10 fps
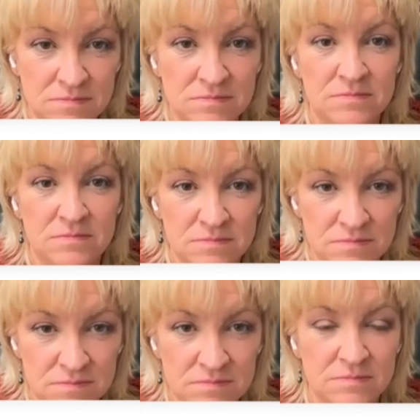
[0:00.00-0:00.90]

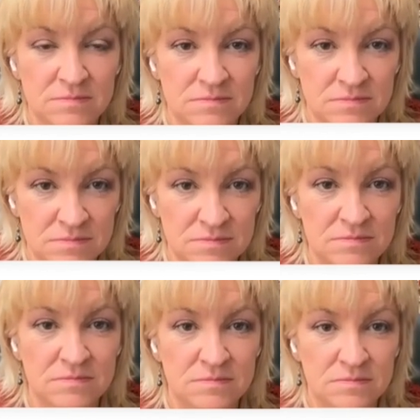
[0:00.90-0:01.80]

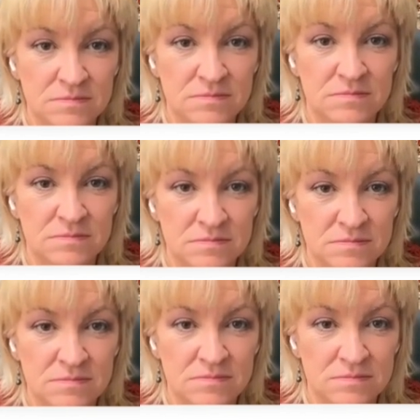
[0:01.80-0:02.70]

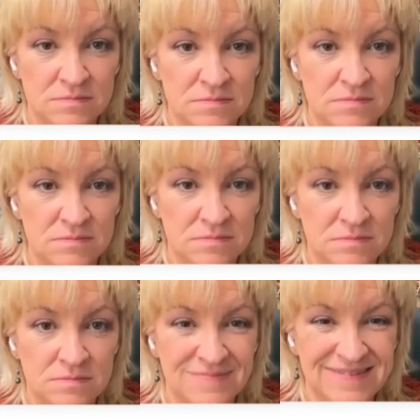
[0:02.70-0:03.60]

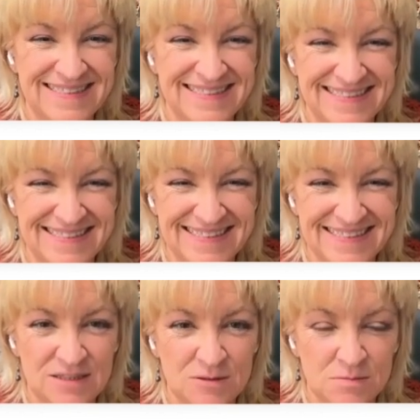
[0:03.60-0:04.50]
This person isn't speaking.